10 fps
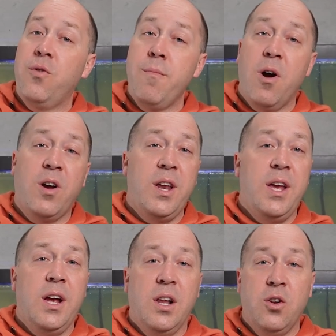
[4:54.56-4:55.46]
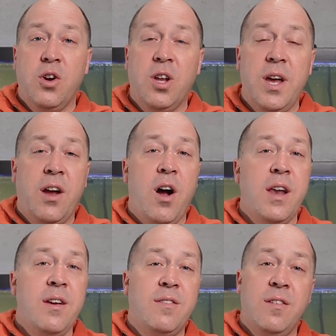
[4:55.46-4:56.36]
remarketing, lookalike
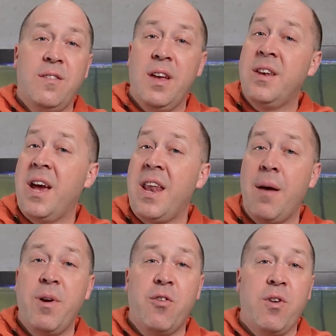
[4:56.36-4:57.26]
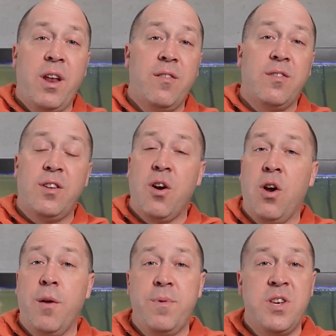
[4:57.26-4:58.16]
audiences, and dynamic creatives to
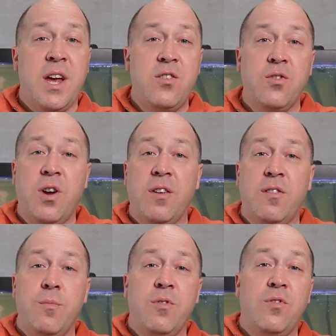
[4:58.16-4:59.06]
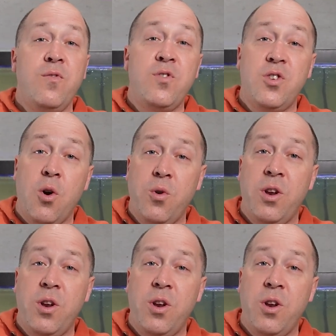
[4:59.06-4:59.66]
target potential customers who've shown